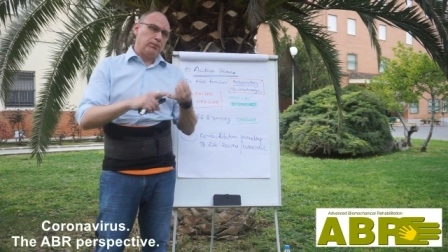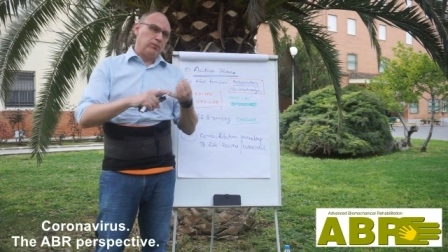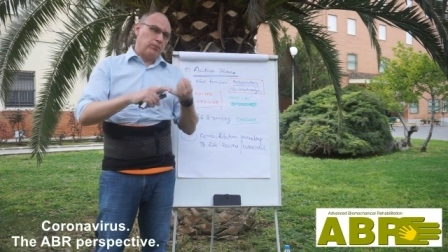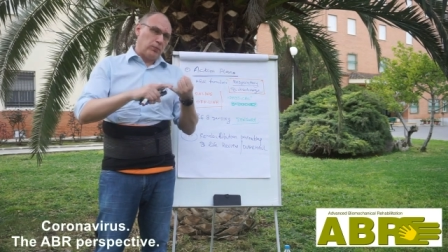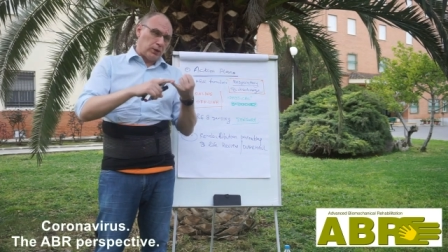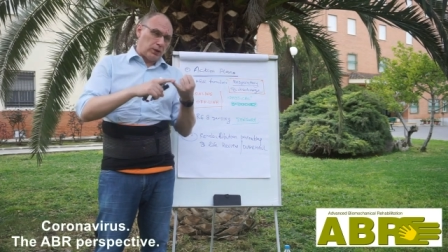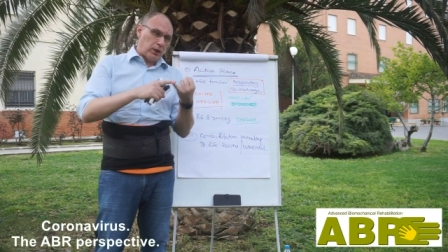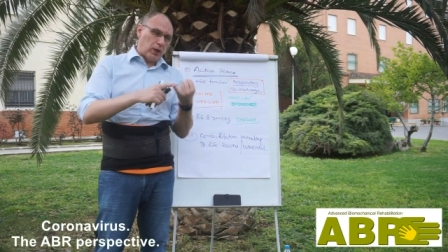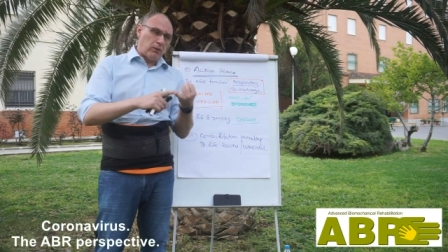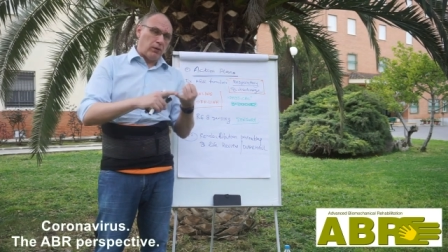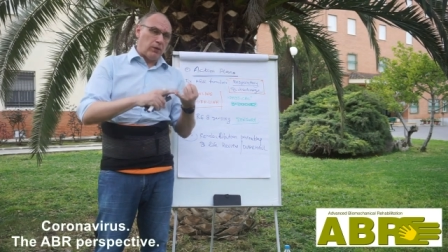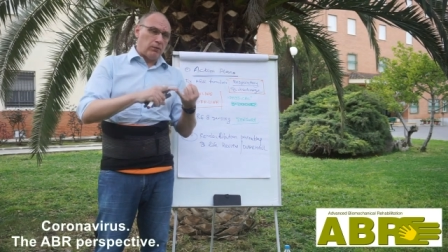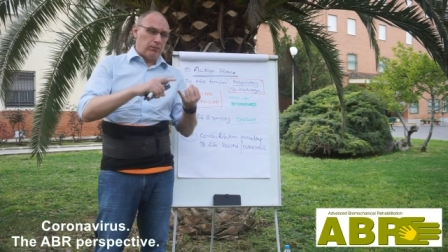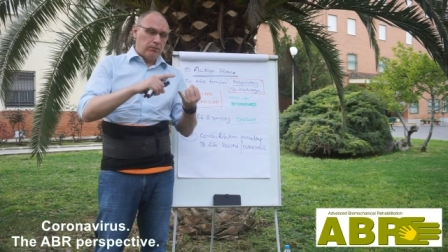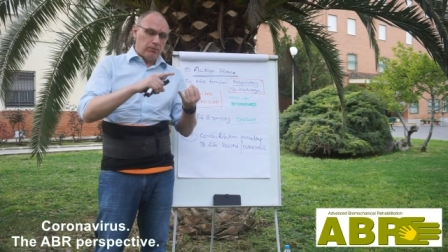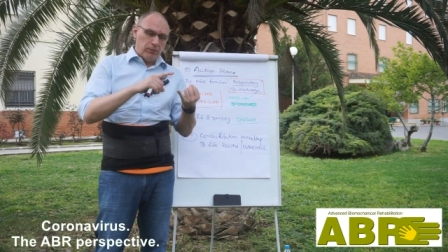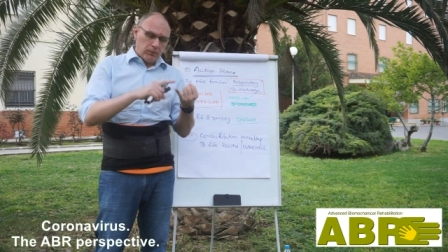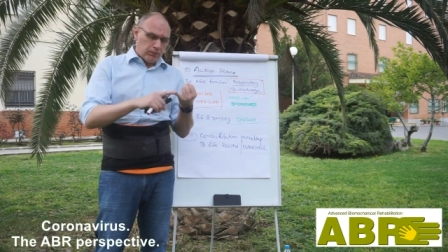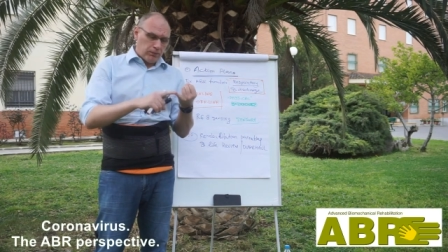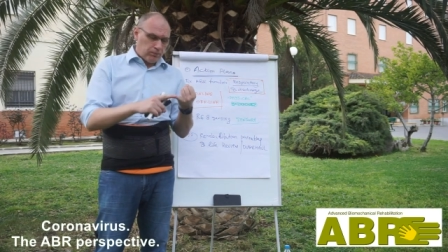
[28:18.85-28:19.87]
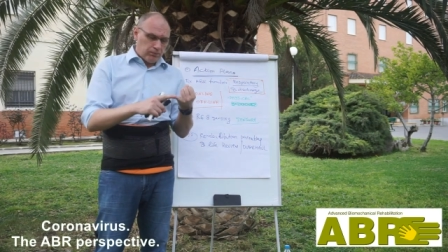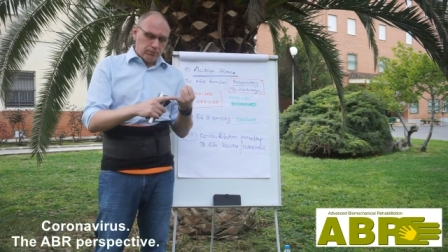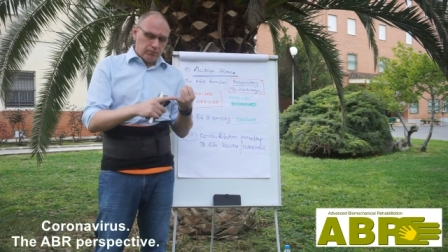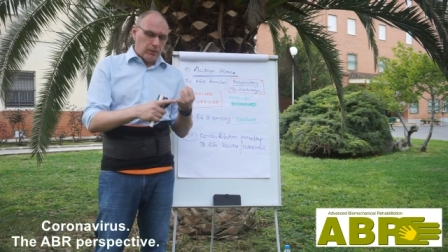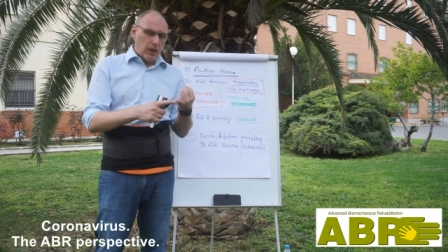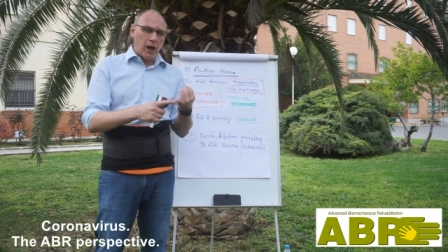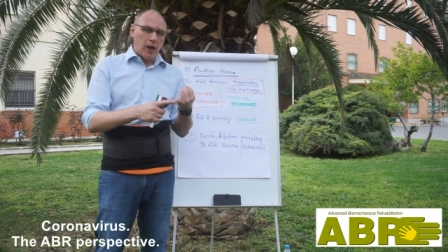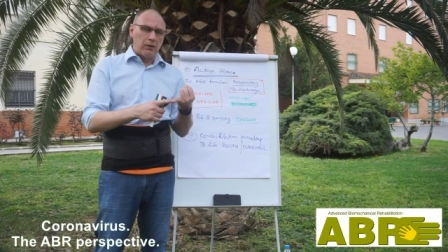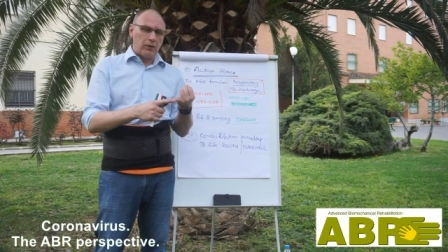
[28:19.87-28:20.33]
whatever,
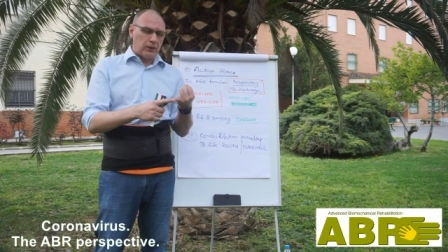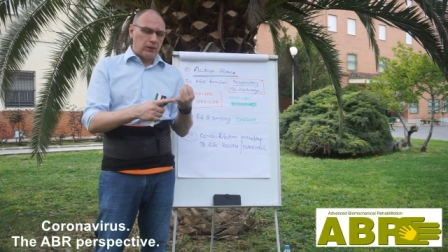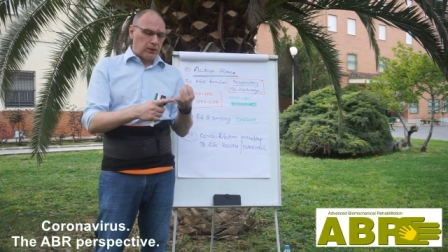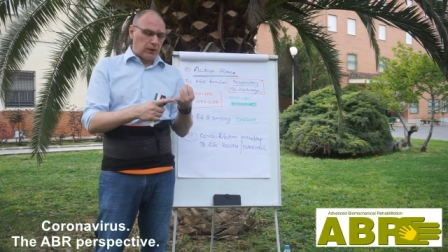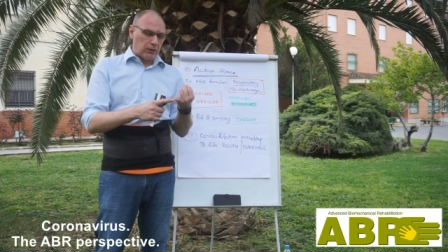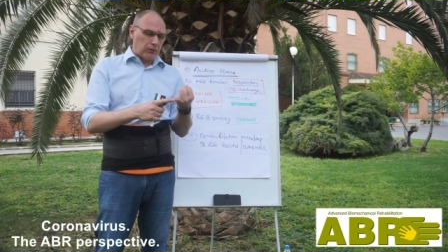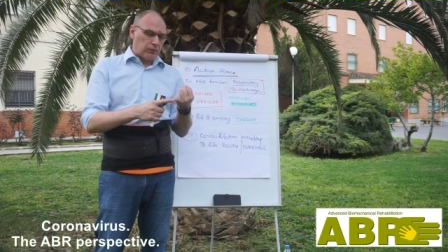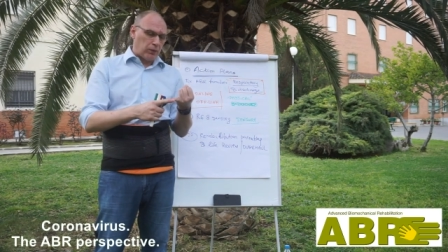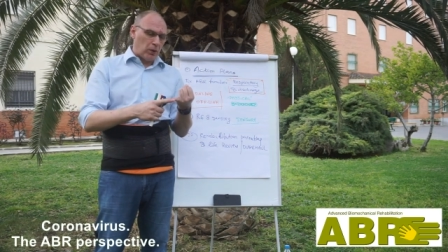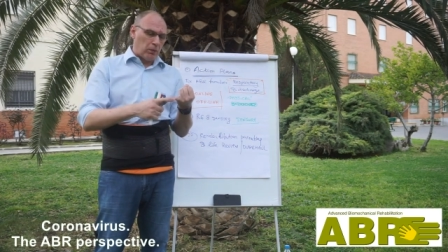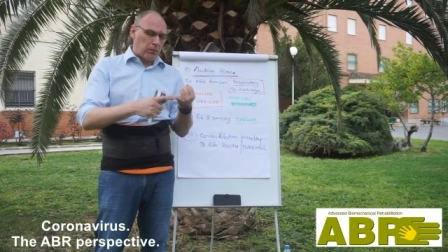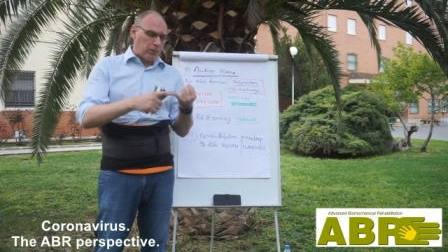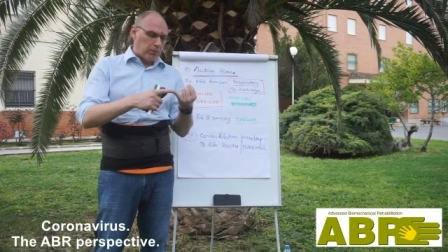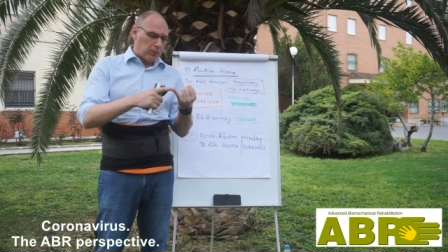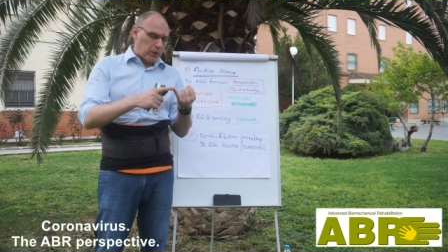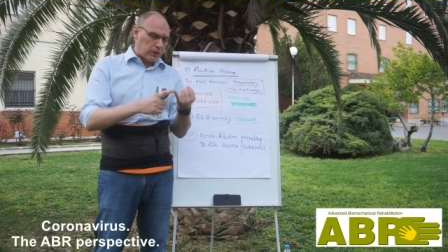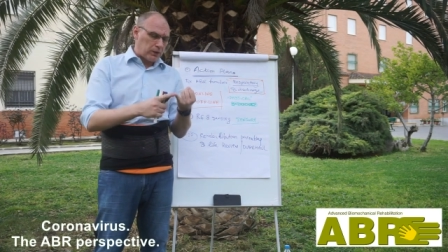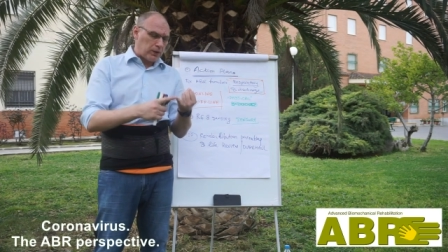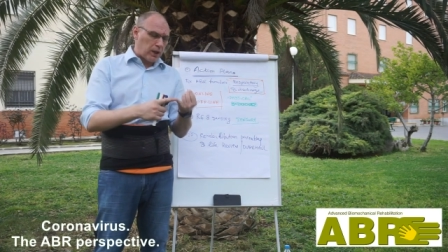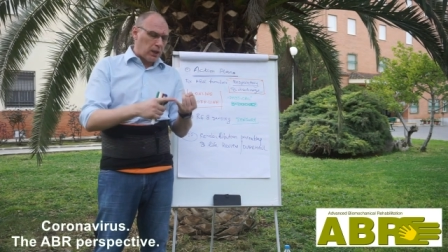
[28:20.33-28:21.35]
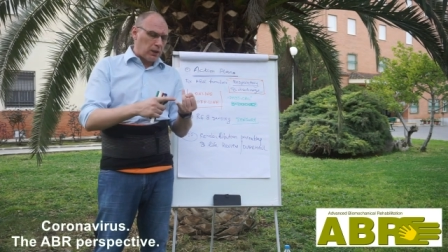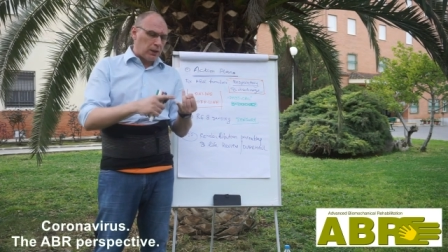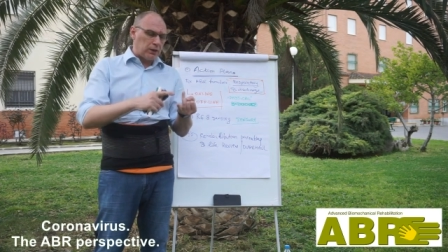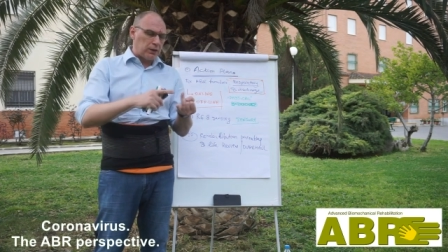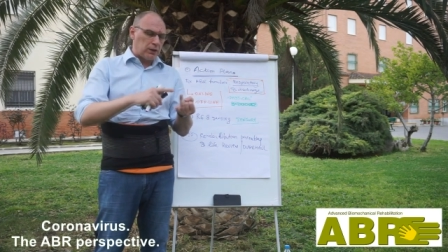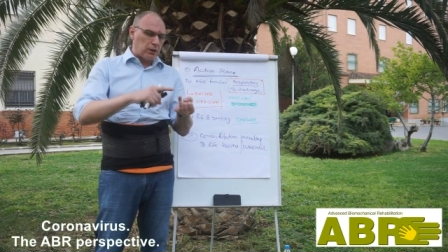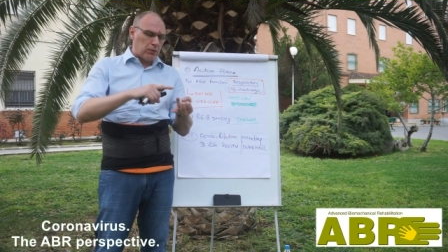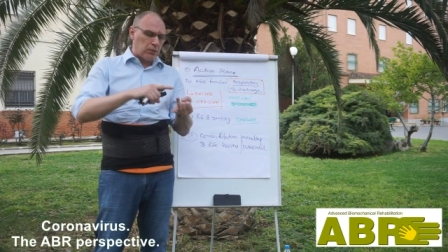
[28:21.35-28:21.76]
everything from mortality